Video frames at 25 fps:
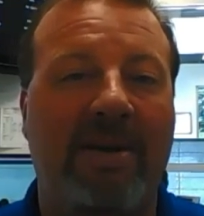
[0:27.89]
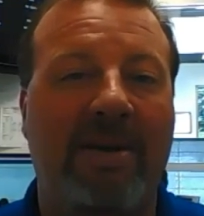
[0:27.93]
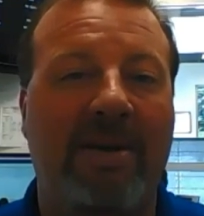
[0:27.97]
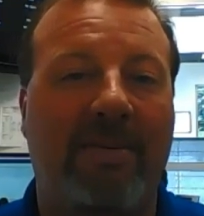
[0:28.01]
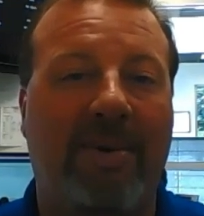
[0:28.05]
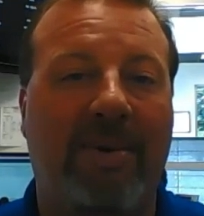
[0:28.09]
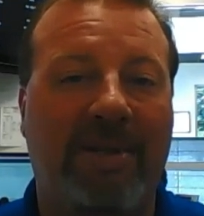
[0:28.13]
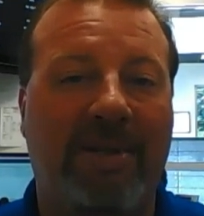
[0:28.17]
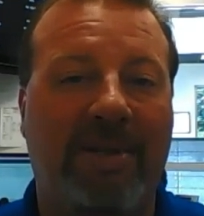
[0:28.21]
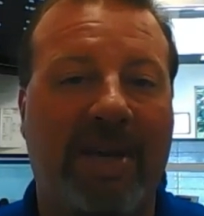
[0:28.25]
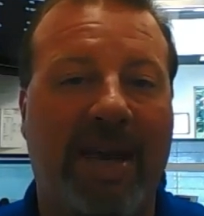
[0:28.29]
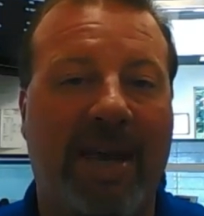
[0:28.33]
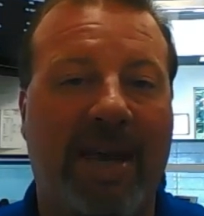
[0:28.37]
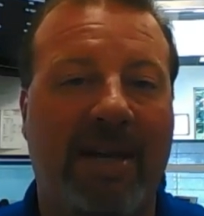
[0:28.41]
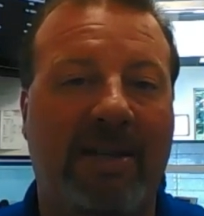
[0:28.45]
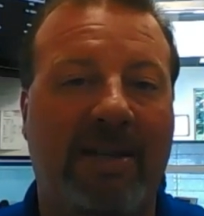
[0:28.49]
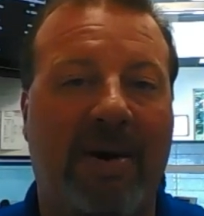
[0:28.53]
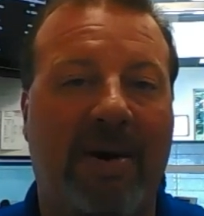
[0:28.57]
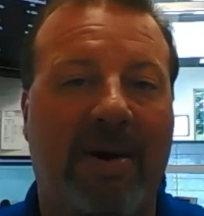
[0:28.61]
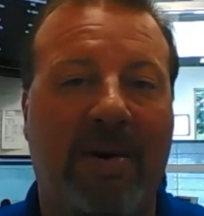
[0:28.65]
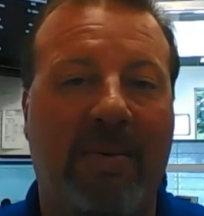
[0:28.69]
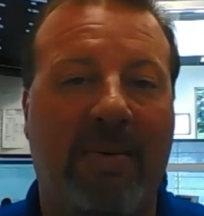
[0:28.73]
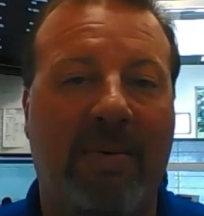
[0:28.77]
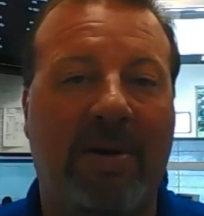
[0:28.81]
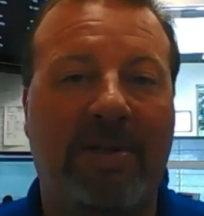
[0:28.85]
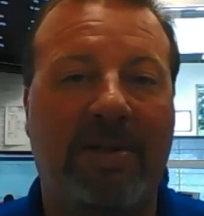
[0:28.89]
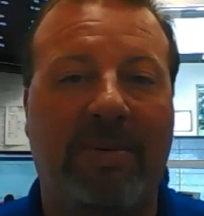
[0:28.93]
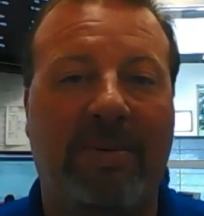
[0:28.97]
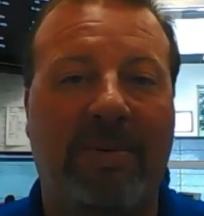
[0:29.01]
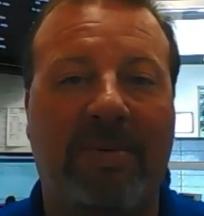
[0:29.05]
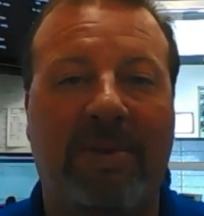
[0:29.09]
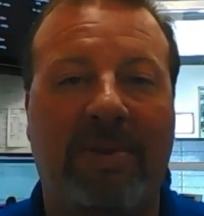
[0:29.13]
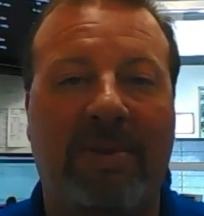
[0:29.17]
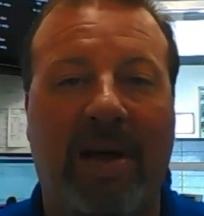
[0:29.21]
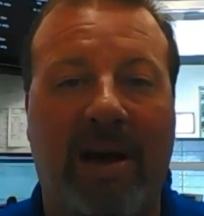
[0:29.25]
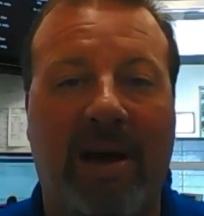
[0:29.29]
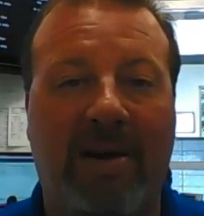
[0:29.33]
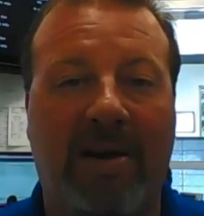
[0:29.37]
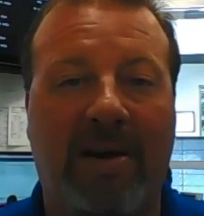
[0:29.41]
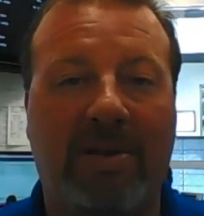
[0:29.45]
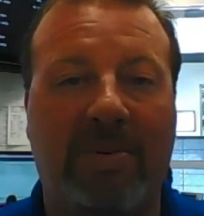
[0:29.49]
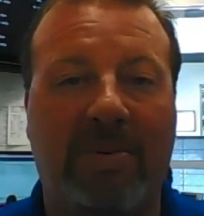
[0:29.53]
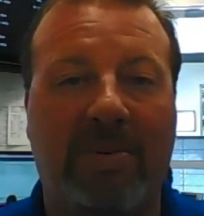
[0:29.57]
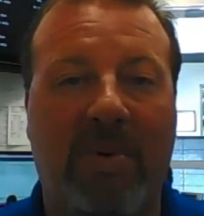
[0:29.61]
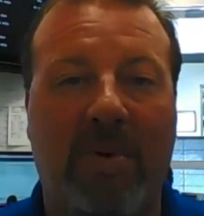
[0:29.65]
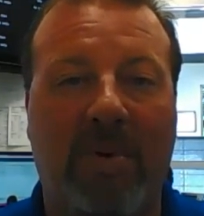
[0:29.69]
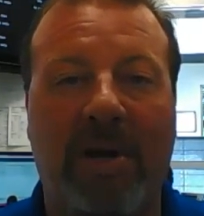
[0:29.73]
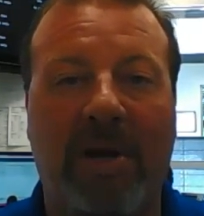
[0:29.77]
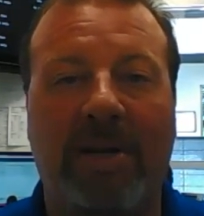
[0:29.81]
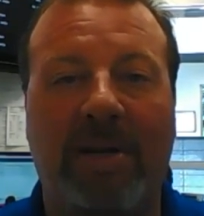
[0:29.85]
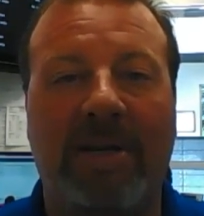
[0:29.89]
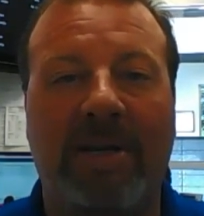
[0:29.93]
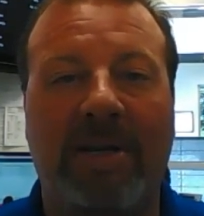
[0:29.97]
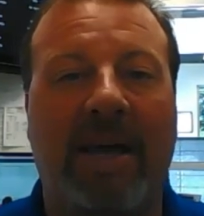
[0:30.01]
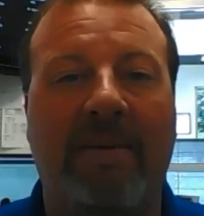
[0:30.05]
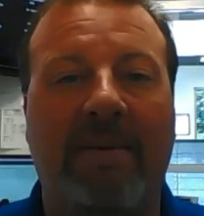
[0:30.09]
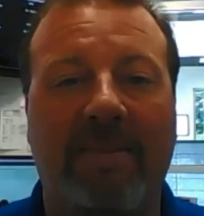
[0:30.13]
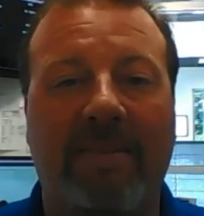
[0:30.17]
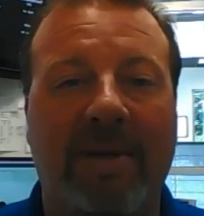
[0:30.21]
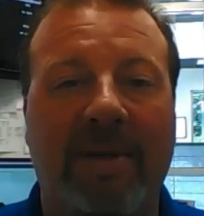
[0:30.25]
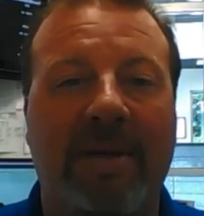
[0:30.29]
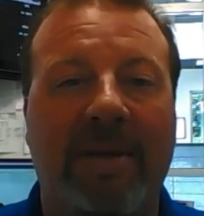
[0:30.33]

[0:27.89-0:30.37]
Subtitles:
Once again, Tony Wilson with Oxmoor Hyundai.